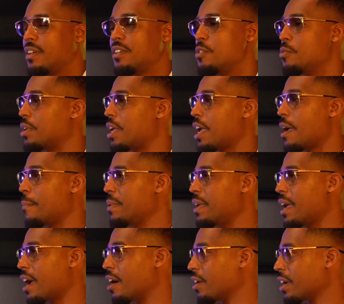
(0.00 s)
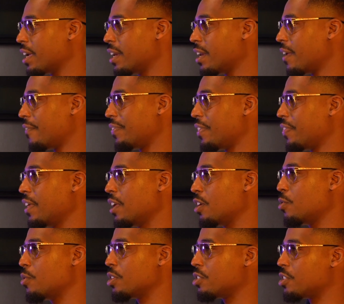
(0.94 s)
you can't be arrogant enough to
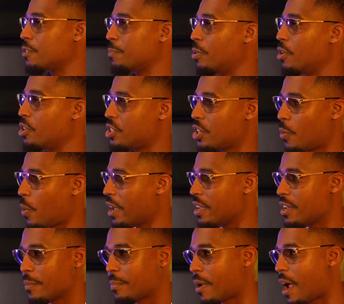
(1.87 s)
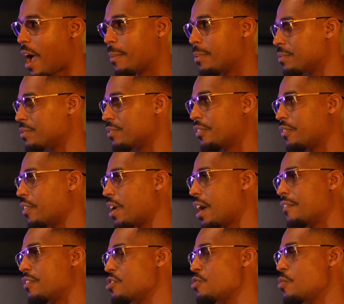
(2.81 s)
think you could just push away your problems for
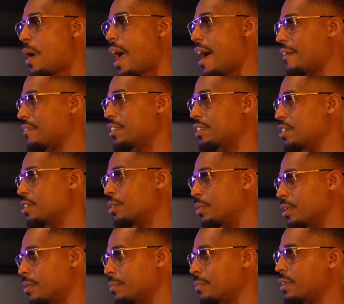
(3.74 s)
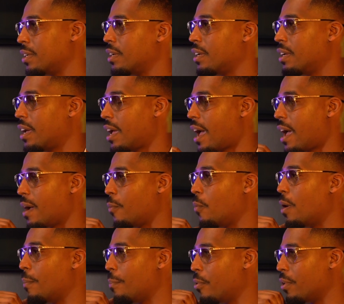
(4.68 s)
forever. You have to deal with them yeah. at
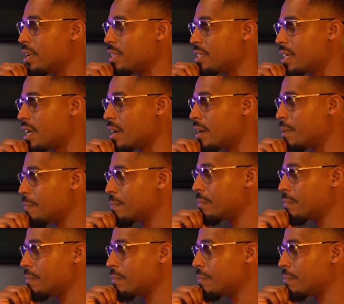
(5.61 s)
one point in time.